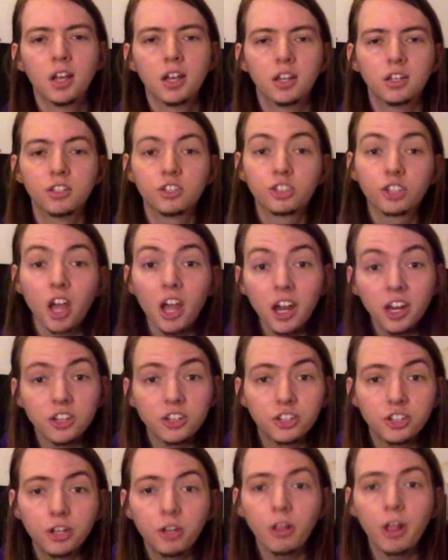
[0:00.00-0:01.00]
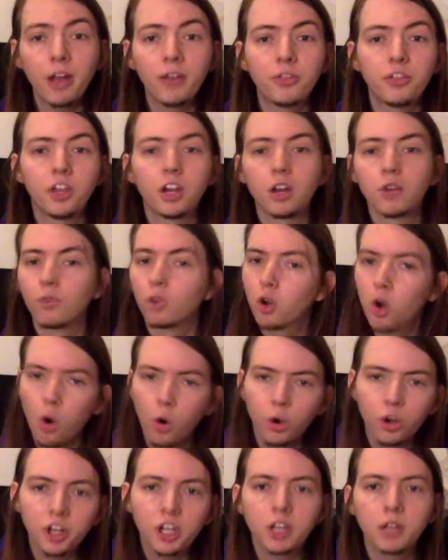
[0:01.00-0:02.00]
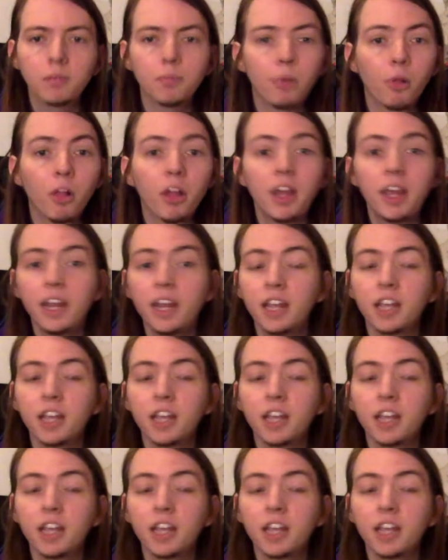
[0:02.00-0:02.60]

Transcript: Scott is still out there recording, playing,